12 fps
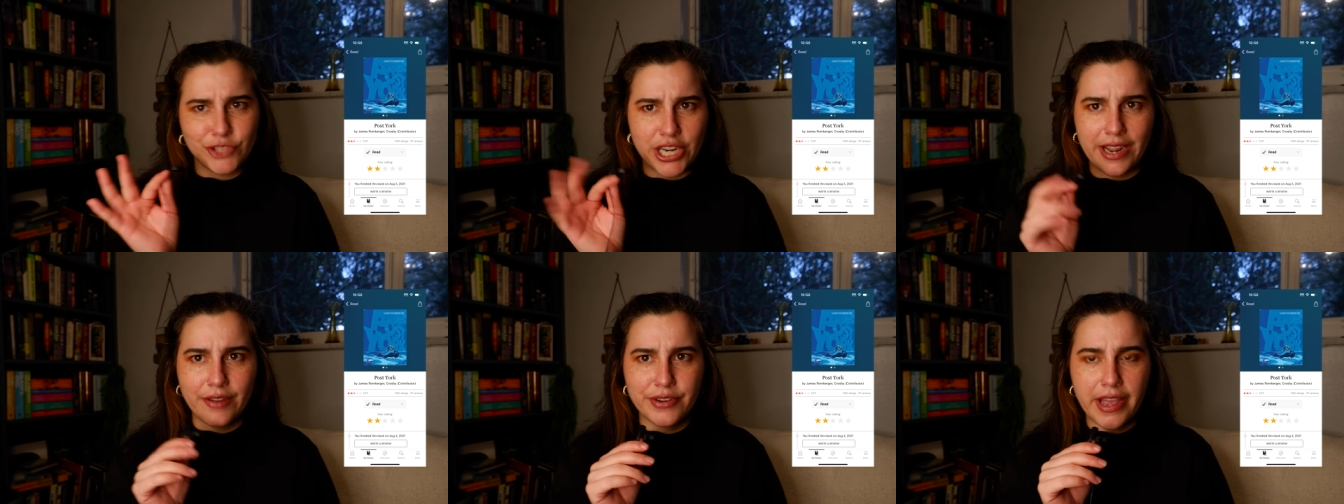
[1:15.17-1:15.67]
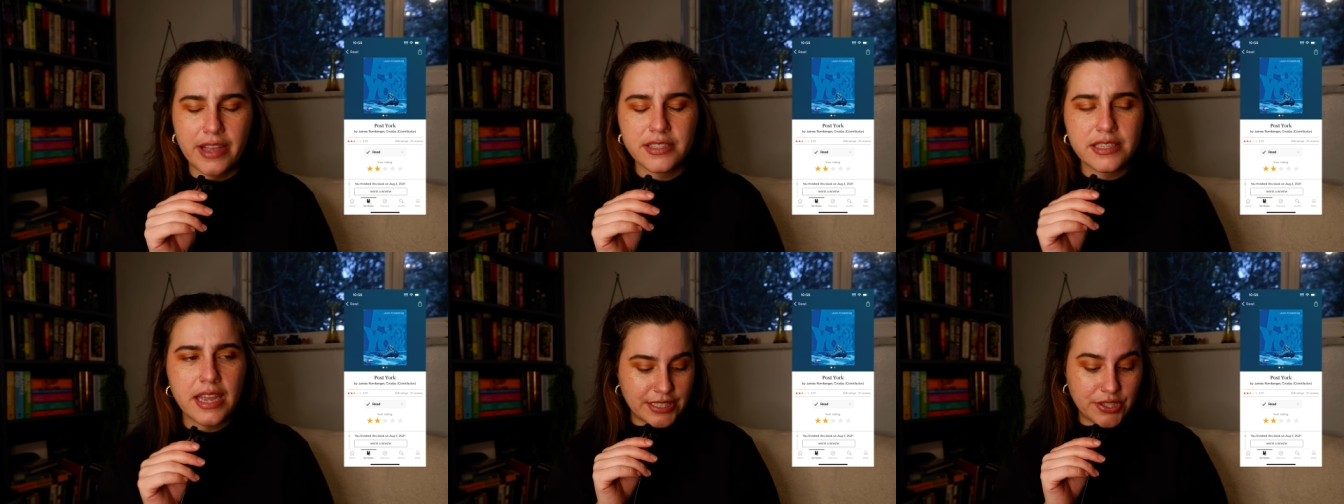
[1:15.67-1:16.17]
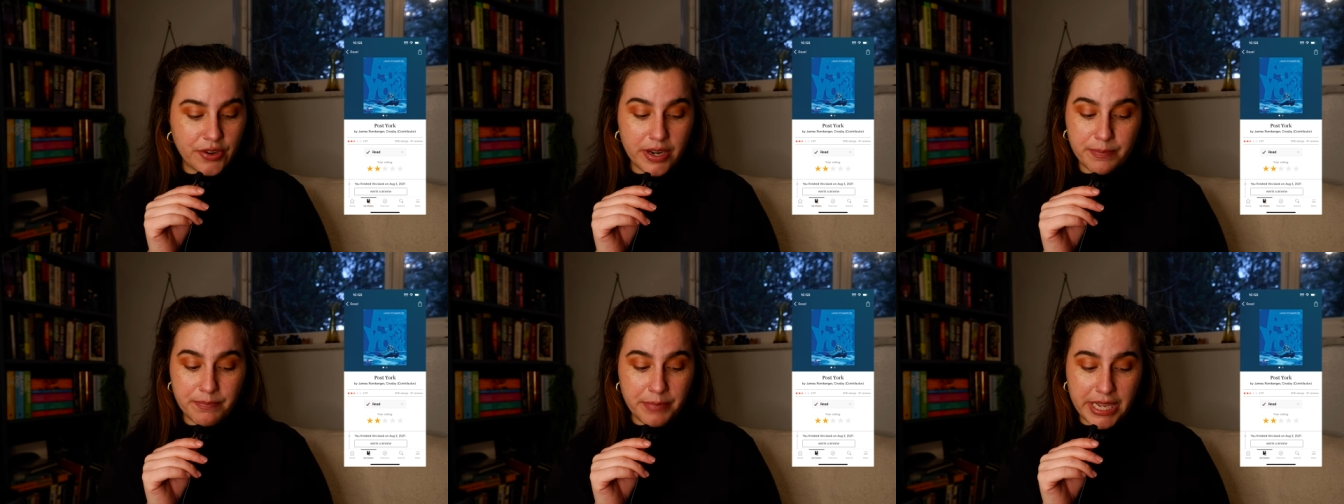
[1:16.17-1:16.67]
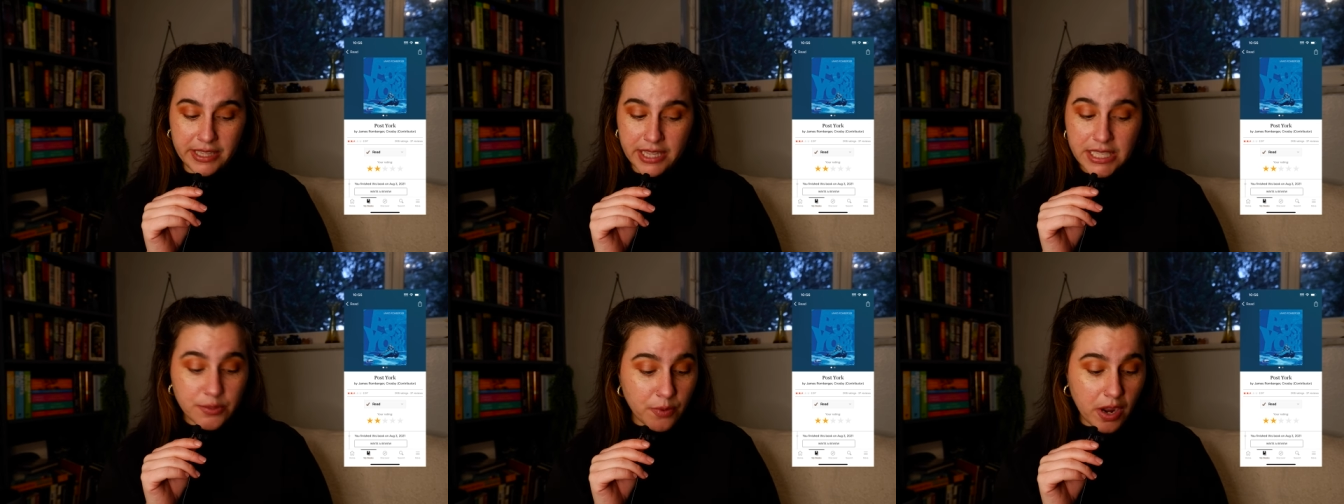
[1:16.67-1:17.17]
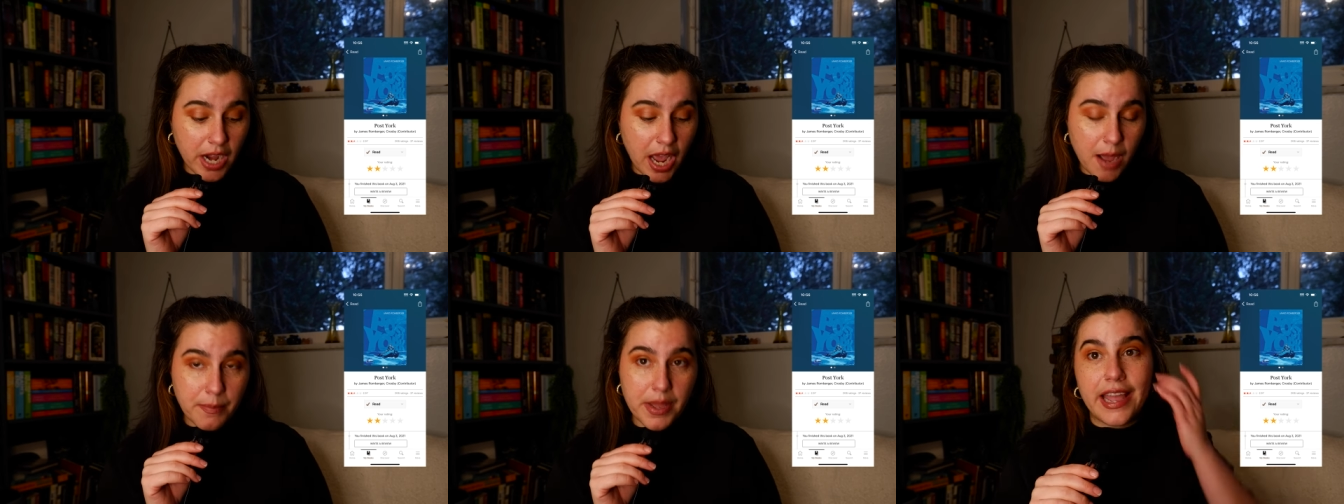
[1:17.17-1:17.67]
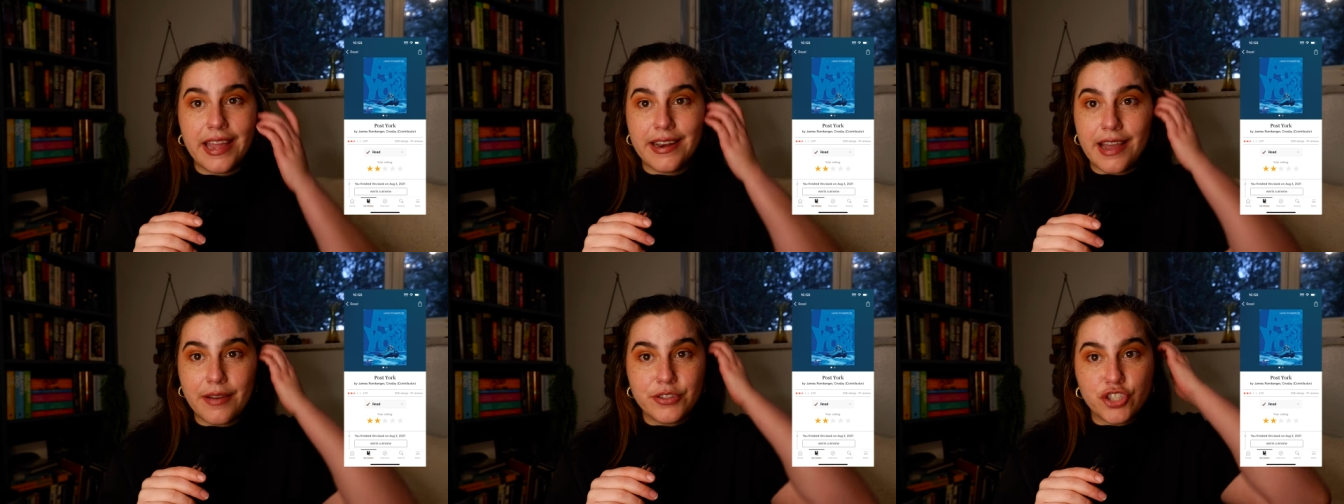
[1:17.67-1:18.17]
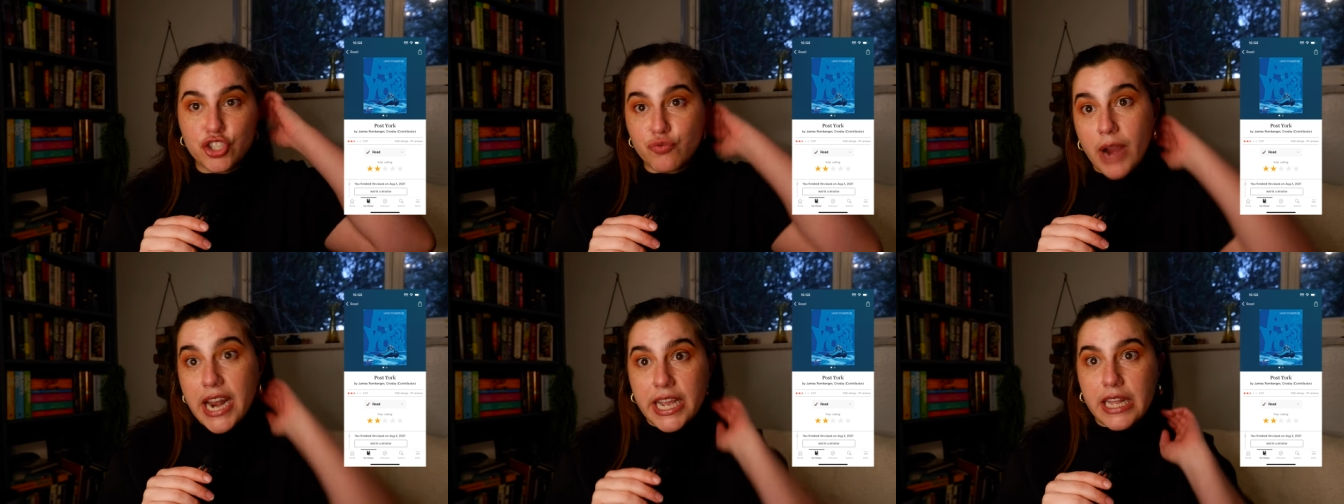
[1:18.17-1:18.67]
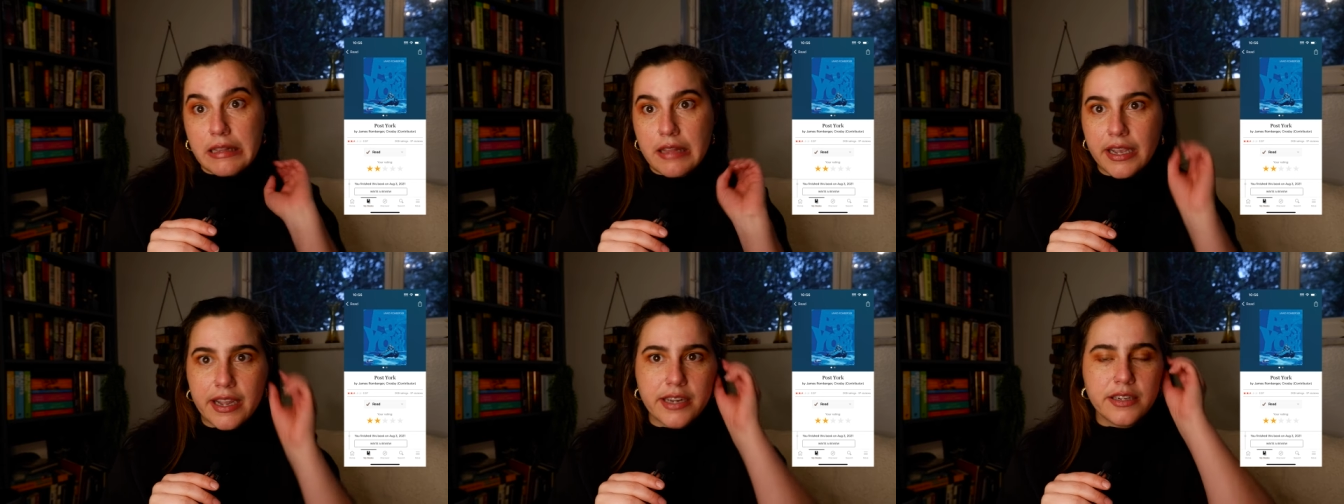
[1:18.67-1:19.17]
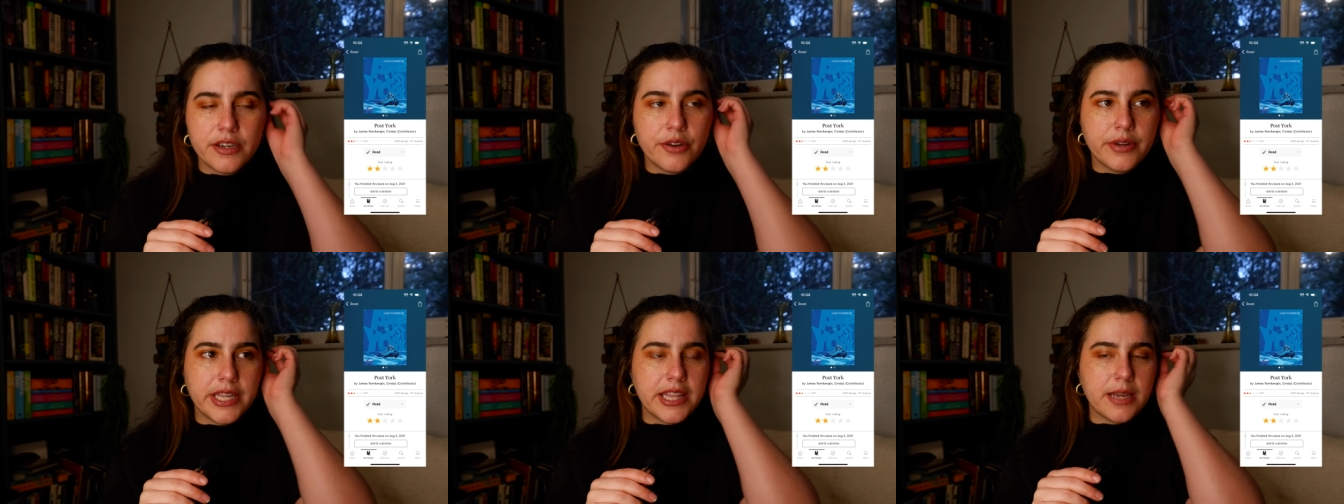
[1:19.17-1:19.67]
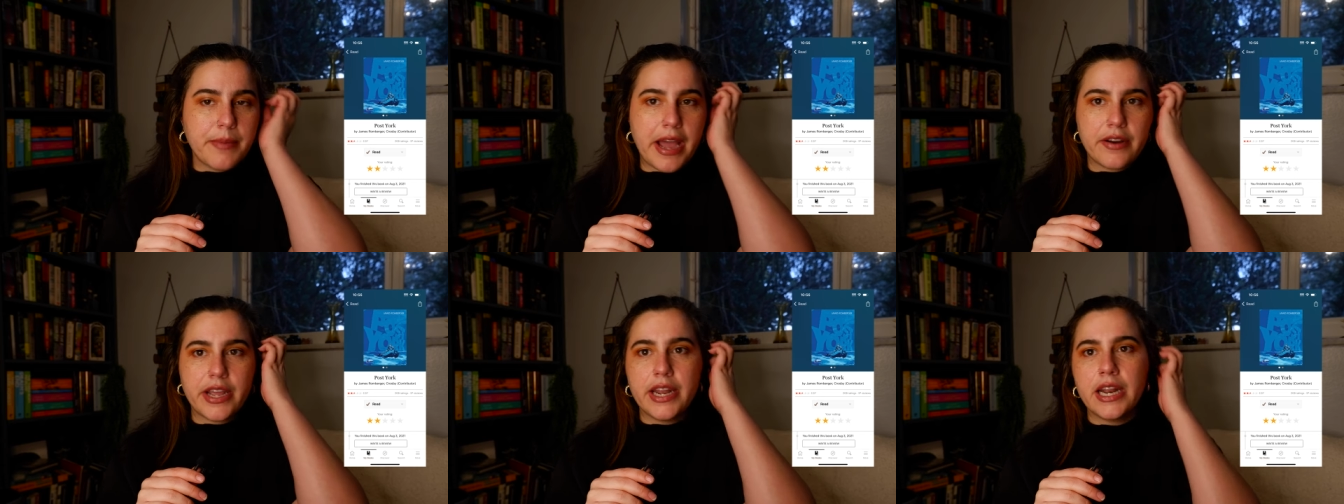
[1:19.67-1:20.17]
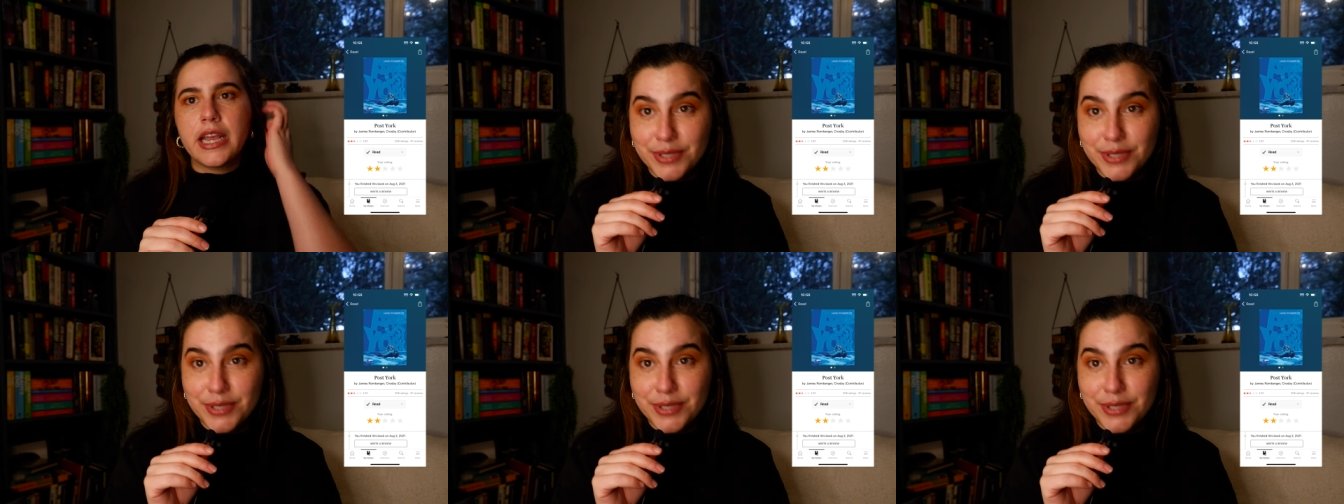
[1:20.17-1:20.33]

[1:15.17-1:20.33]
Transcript: checkout desk. So I'd pick this one up and I just read it. Like, I didn't know anything about it.